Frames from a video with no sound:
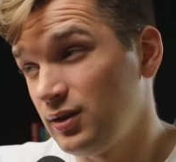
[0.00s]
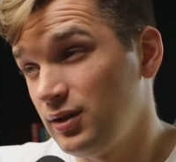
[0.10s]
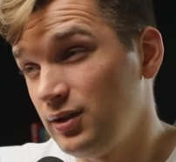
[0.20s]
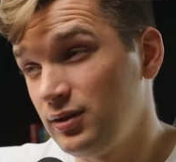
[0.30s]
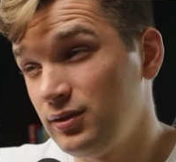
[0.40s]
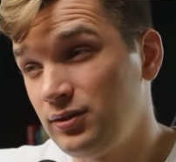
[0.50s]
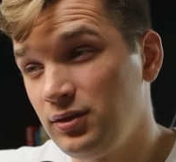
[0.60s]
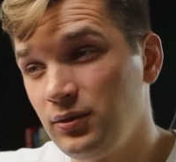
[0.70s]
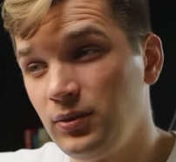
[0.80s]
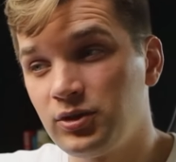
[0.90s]

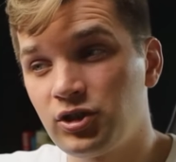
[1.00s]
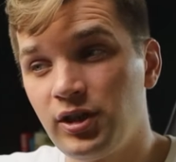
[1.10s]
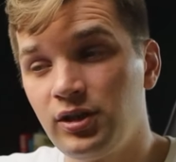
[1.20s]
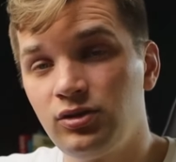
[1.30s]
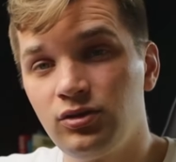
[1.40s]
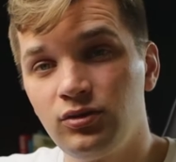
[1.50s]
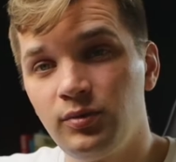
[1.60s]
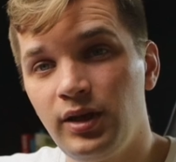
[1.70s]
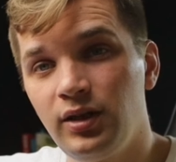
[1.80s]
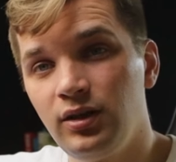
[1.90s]
we'll try to
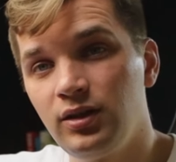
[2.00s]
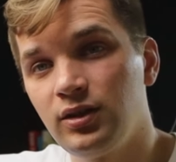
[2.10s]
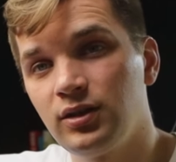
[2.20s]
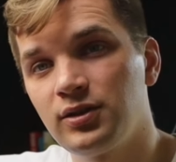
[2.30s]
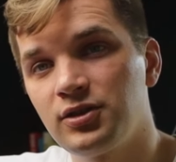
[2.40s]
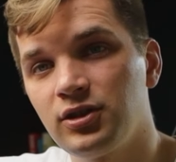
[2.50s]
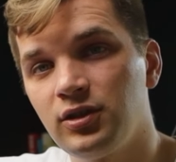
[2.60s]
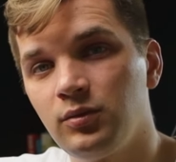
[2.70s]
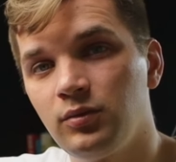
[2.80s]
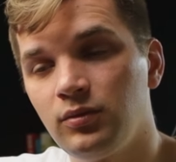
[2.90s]
make
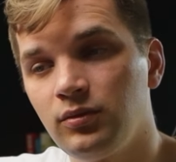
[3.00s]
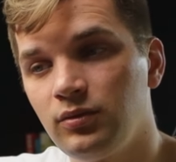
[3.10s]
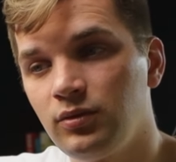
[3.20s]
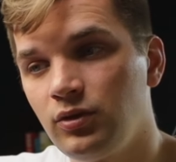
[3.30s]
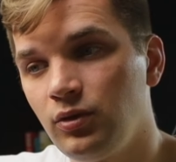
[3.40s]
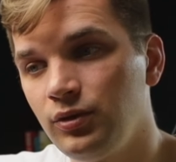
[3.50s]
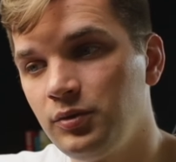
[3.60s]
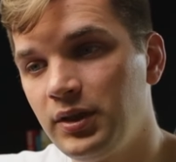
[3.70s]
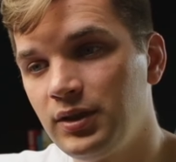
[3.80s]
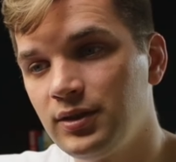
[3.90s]
some cold
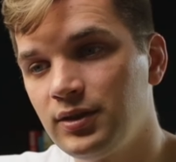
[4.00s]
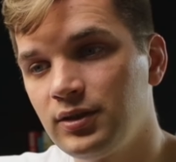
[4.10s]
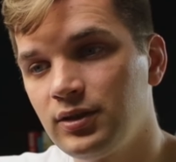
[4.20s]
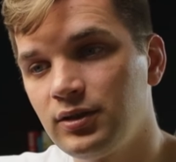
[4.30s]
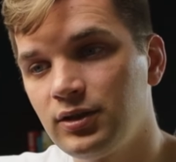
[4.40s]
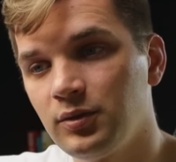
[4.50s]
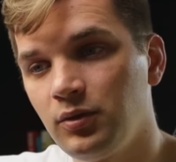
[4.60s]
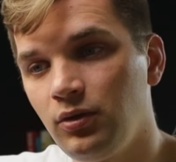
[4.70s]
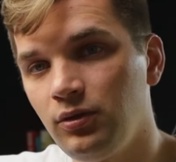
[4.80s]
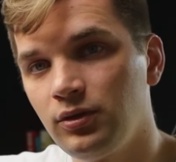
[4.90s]
emails,
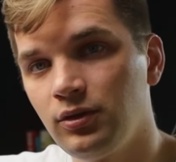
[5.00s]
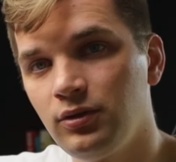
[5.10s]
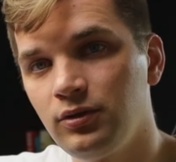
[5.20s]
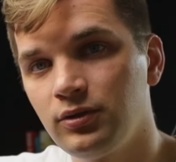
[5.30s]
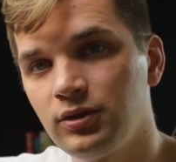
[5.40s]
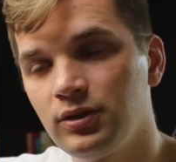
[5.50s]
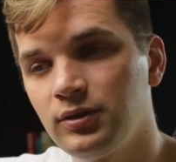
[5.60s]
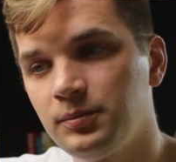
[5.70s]
some cold calls,